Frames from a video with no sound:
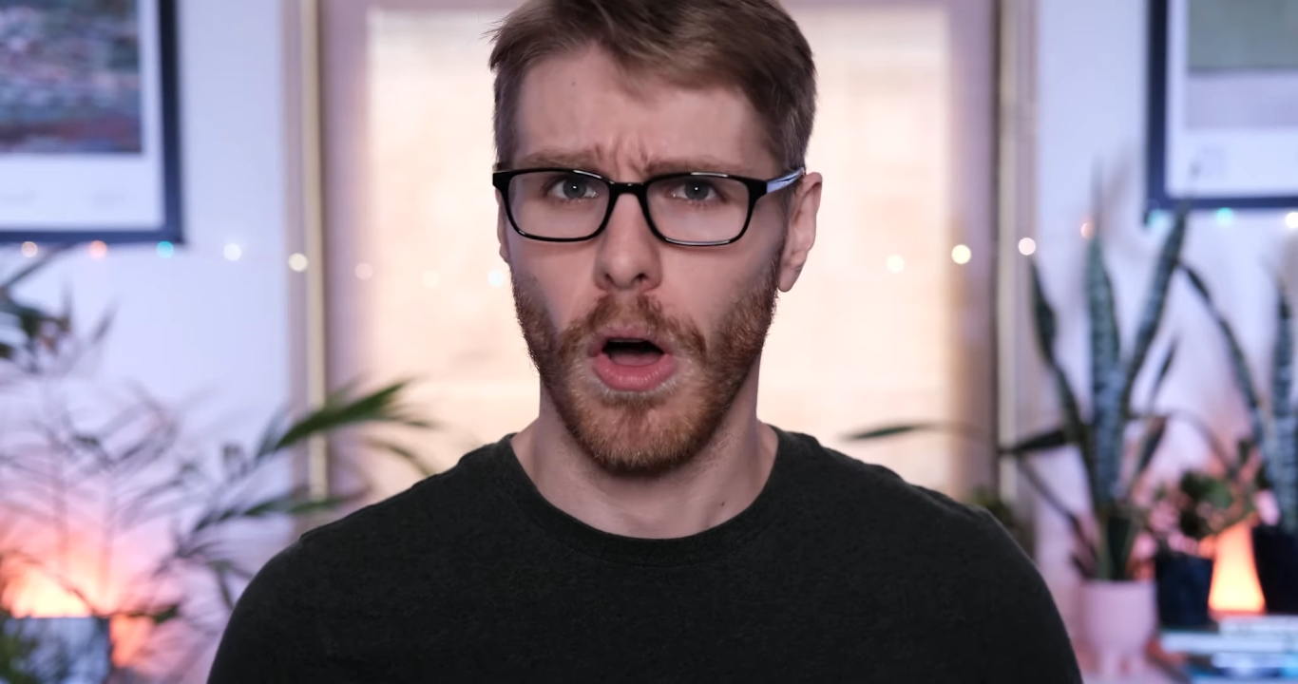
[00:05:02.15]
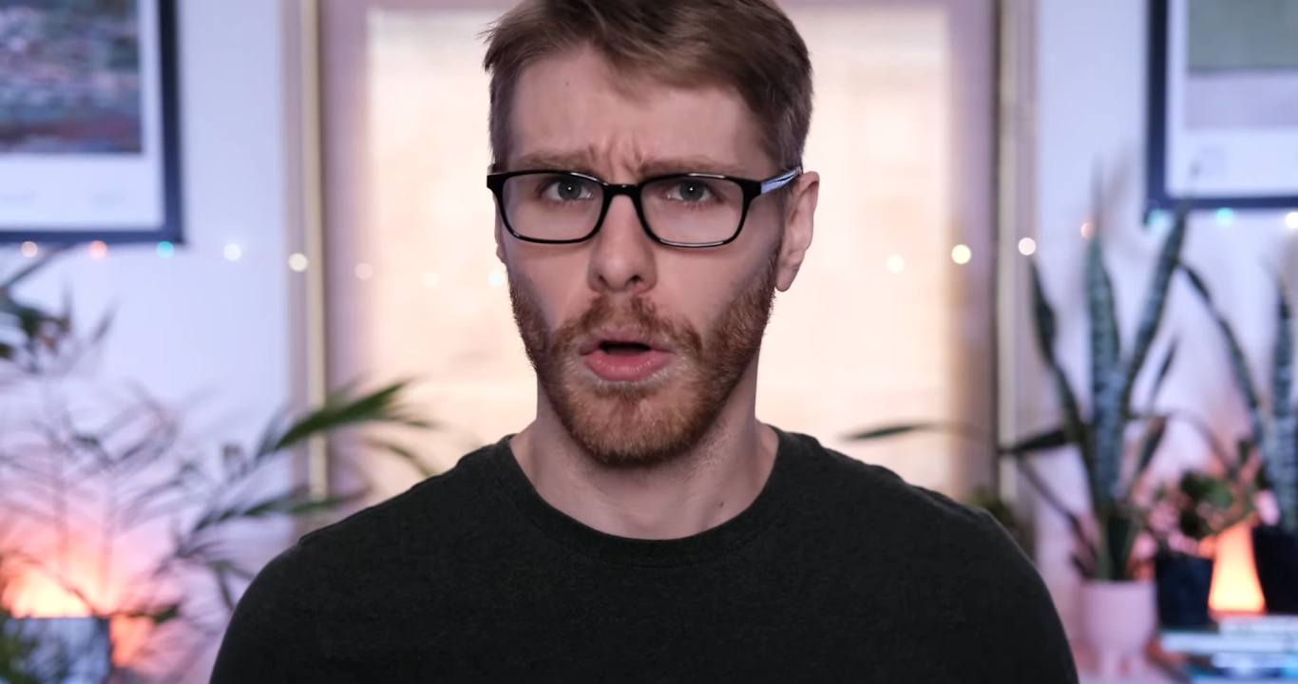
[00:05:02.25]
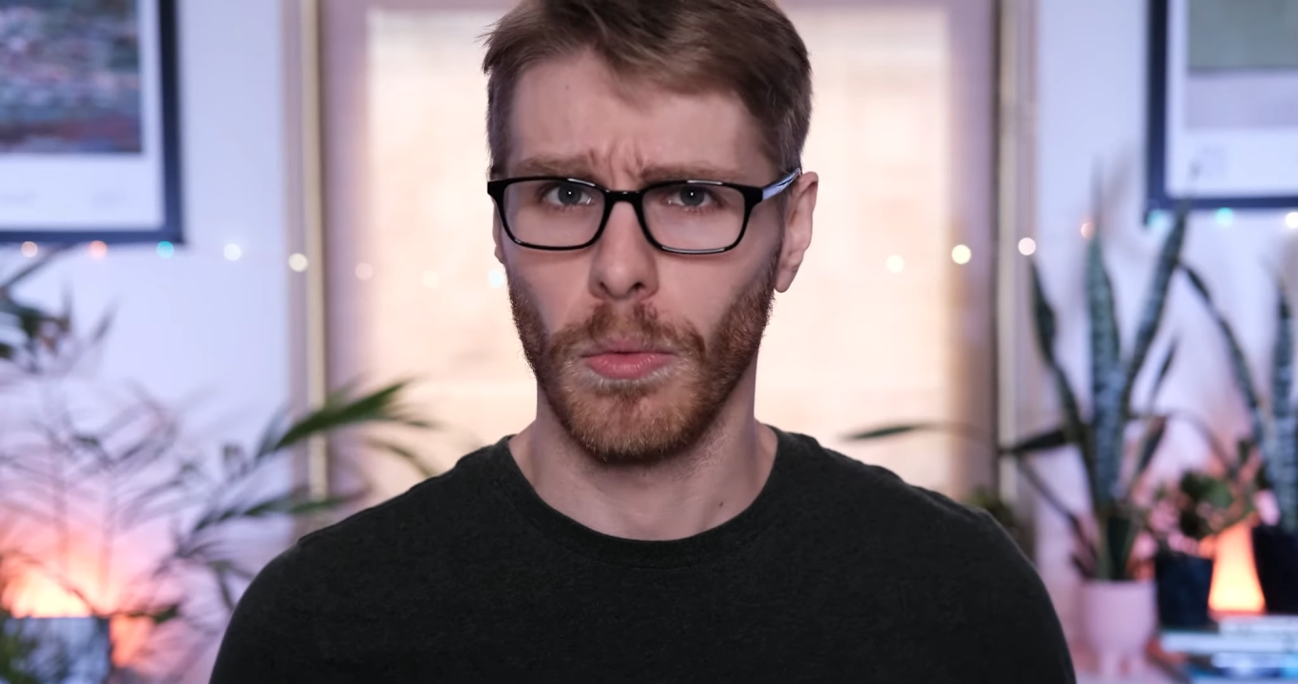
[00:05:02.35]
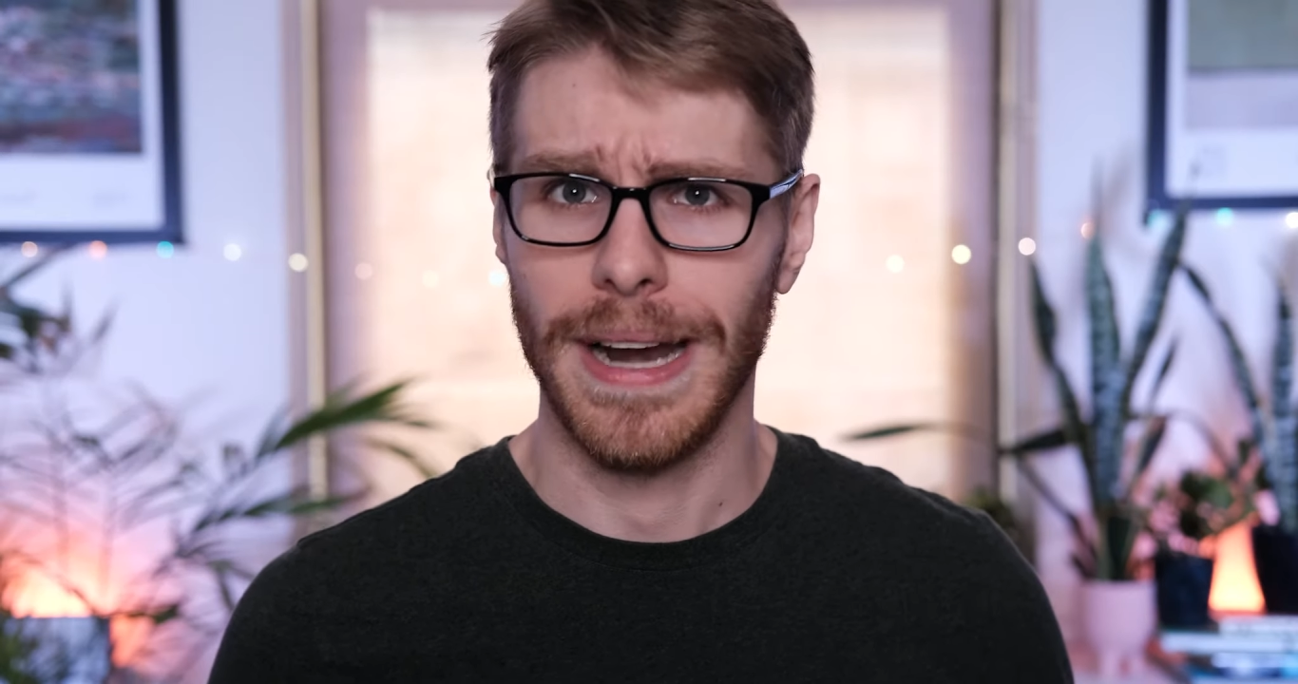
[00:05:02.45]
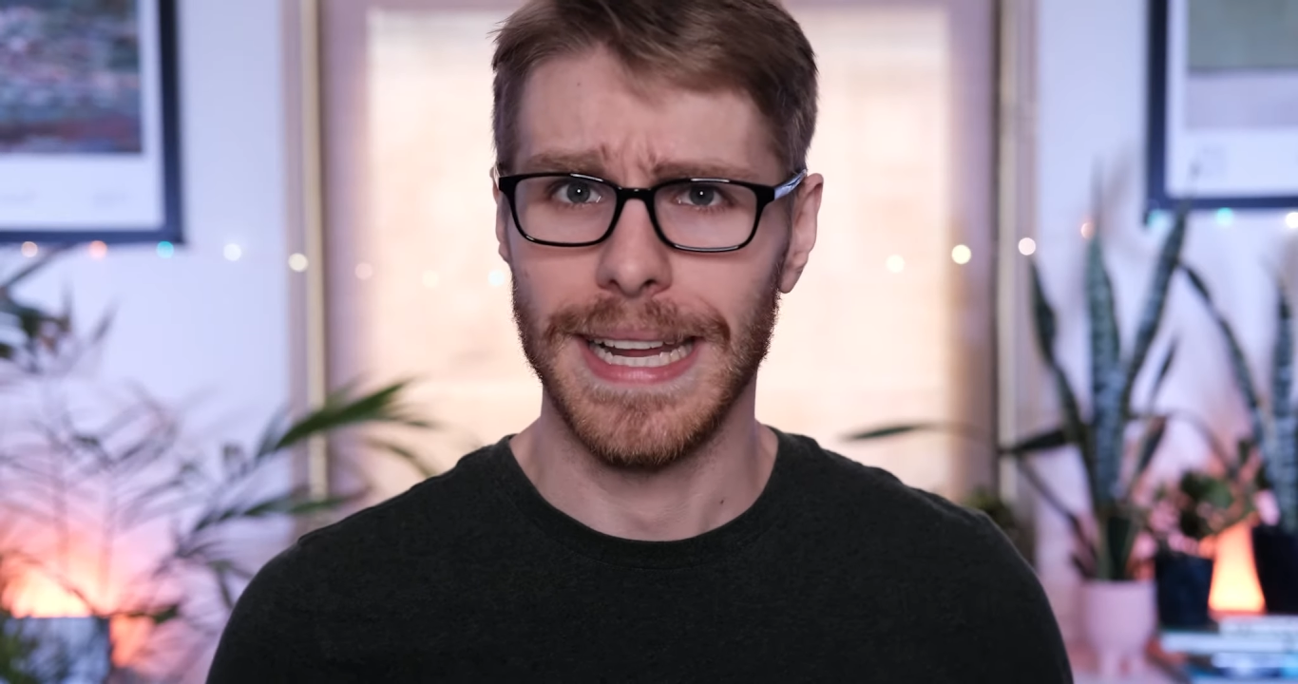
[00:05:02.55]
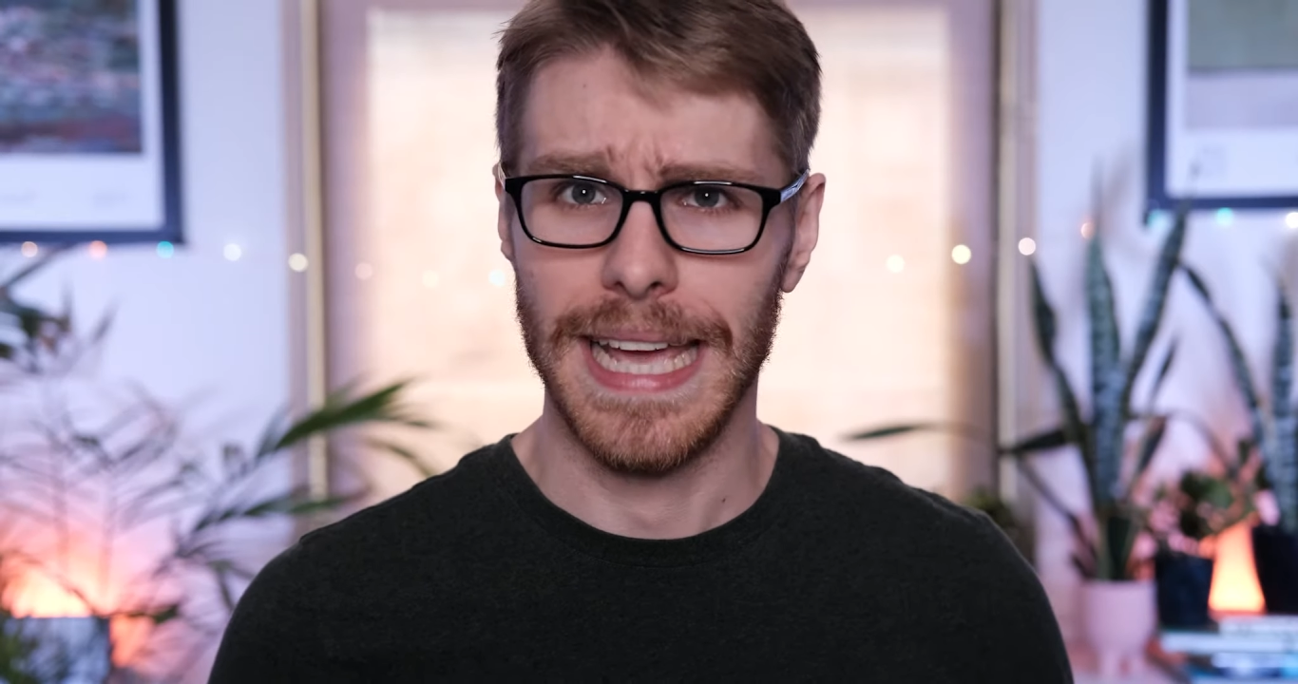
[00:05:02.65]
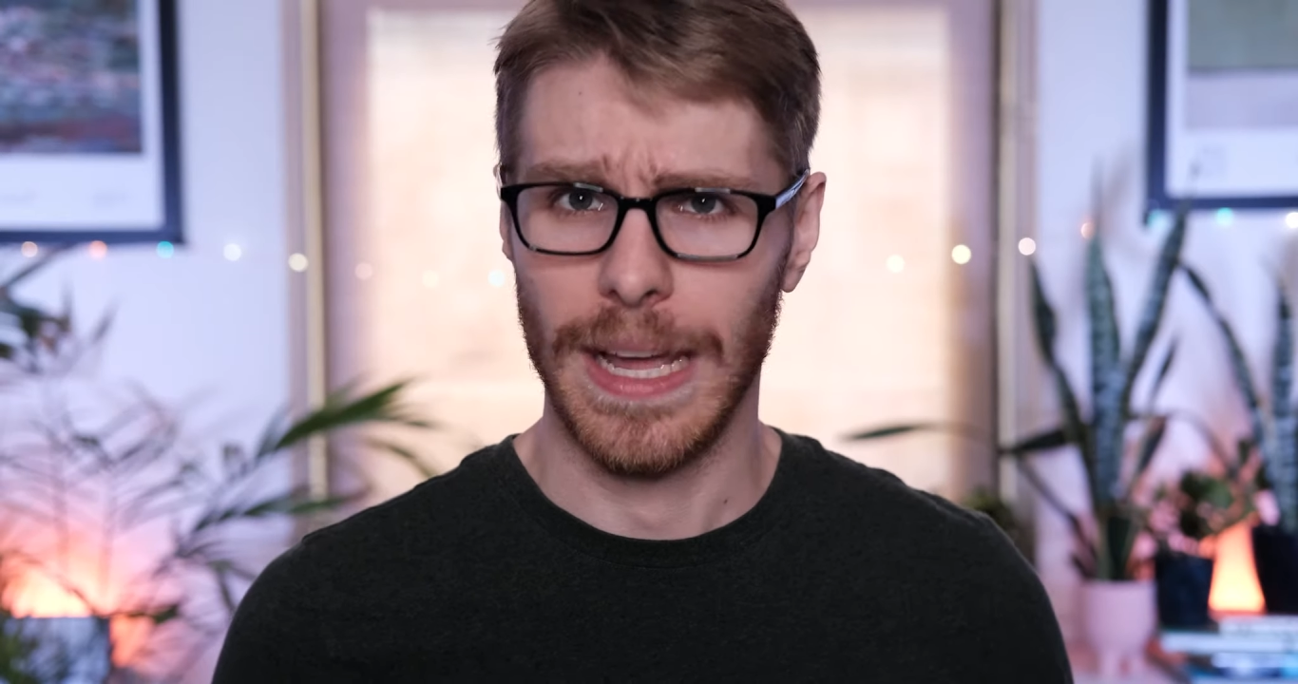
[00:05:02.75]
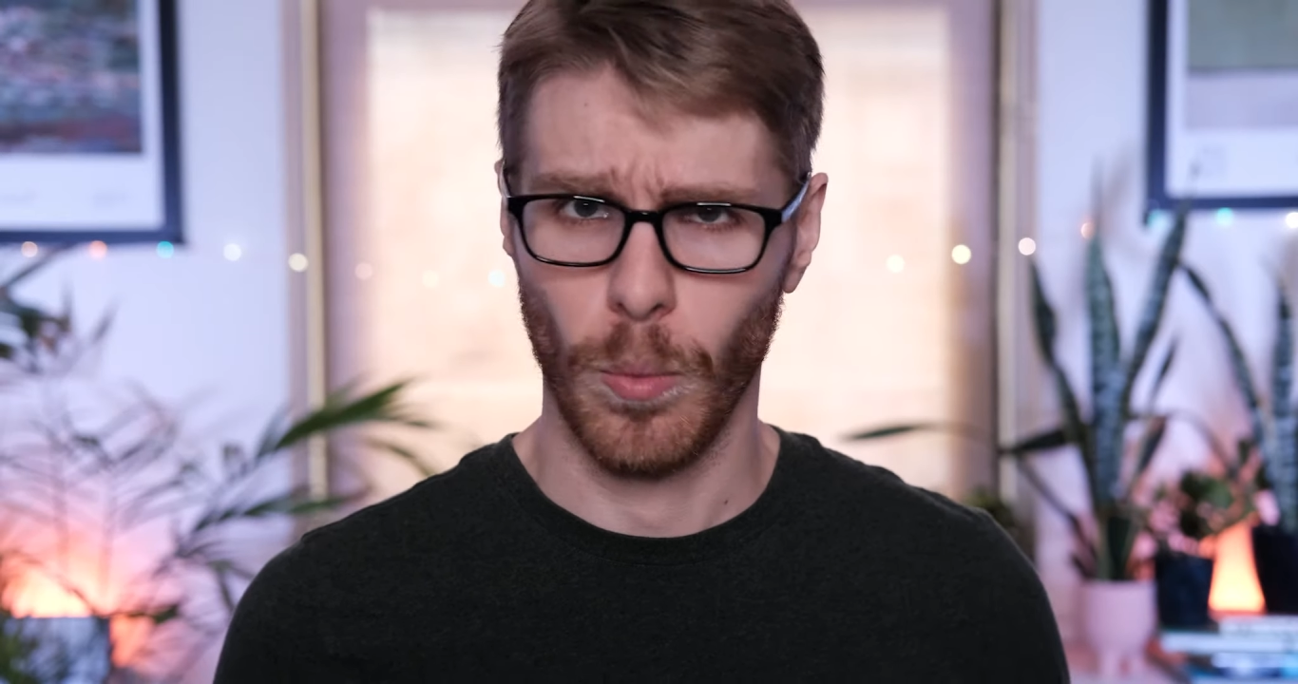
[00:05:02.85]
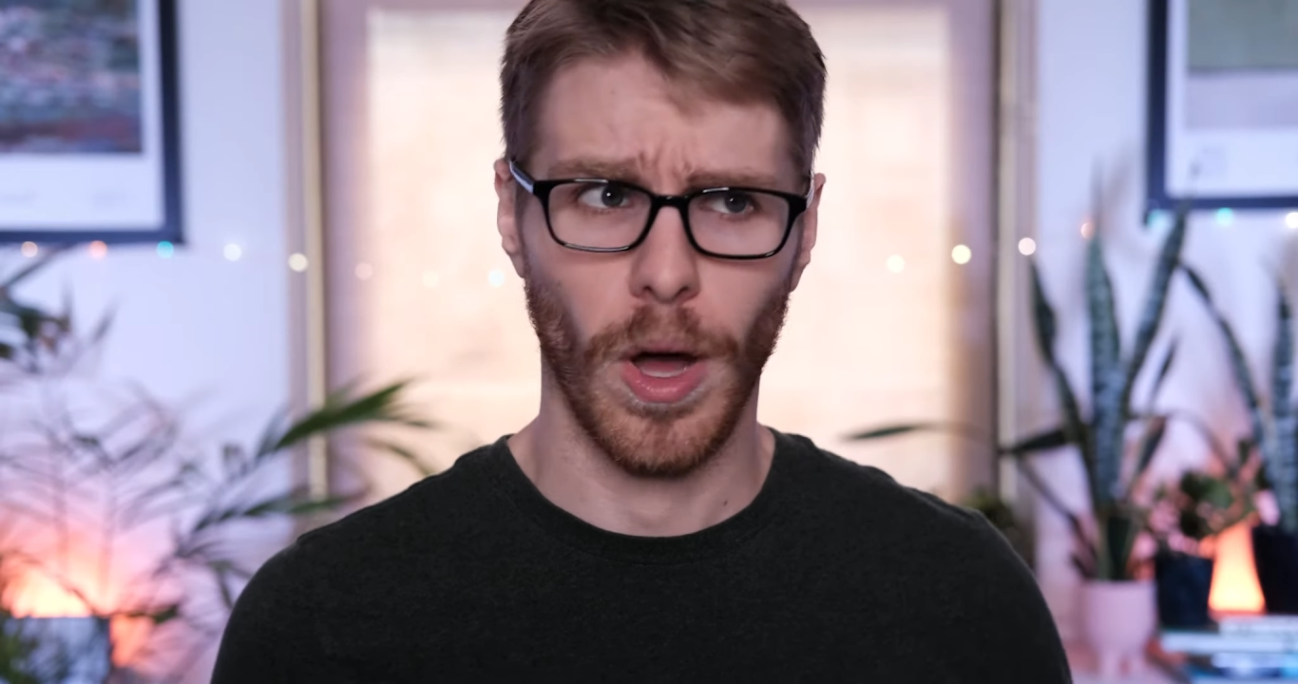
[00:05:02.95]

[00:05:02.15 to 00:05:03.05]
already at